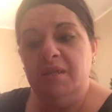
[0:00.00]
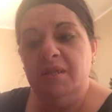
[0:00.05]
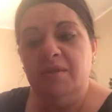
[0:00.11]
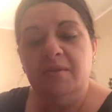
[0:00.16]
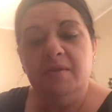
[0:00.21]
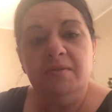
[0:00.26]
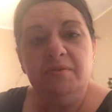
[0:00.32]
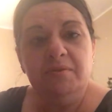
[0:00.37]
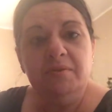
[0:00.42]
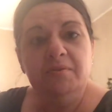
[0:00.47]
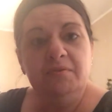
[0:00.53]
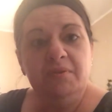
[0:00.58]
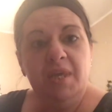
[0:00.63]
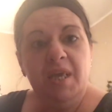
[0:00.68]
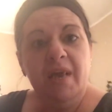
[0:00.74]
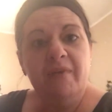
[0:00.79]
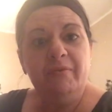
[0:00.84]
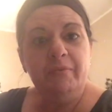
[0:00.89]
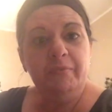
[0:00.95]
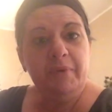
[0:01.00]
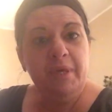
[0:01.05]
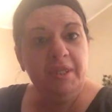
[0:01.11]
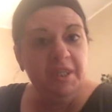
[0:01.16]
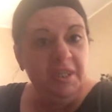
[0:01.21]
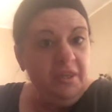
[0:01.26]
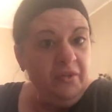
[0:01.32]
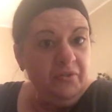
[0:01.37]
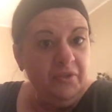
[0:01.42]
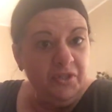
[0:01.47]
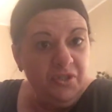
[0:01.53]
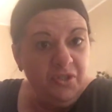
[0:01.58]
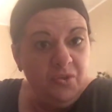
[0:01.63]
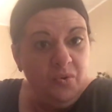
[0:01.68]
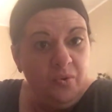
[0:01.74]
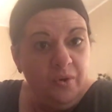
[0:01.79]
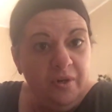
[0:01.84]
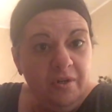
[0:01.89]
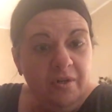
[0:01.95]
they'll have it ready in the
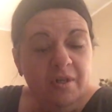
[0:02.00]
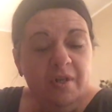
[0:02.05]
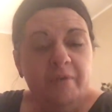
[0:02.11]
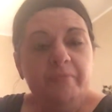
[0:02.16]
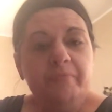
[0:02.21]
store.